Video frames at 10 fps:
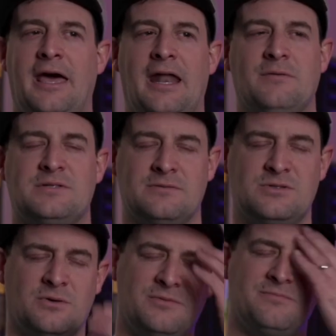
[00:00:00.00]
And I was
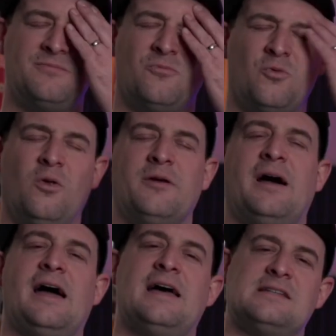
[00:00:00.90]
sort of rolling
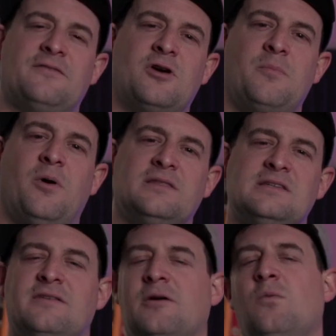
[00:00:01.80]
my eyes after I bought
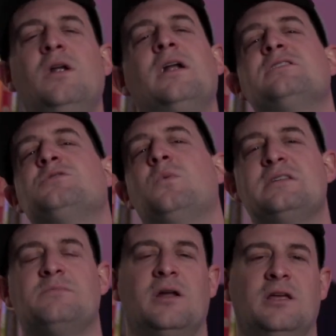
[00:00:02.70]
these, like, what did I just
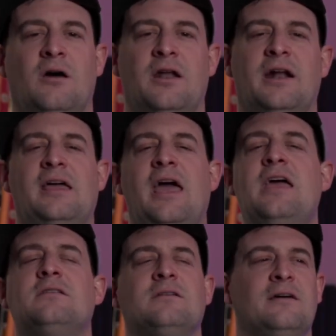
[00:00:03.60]
waste money on? And I
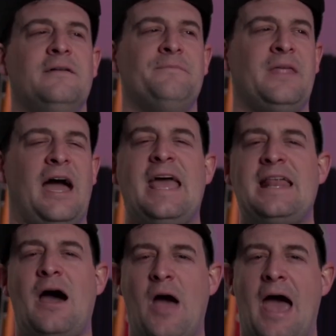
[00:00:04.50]
hate
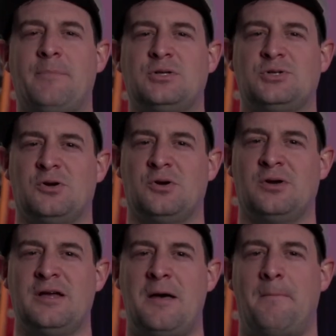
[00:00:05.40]
how
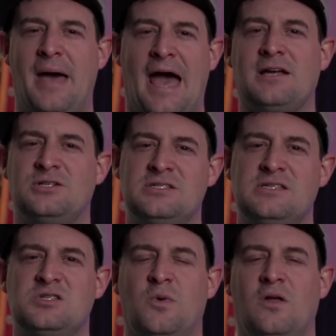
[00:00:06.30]
Aputure packages
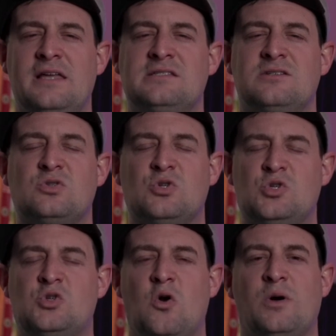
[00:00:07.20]
these small lights, because there's
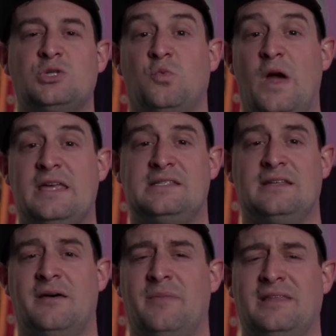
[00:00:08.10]
so much waste in them.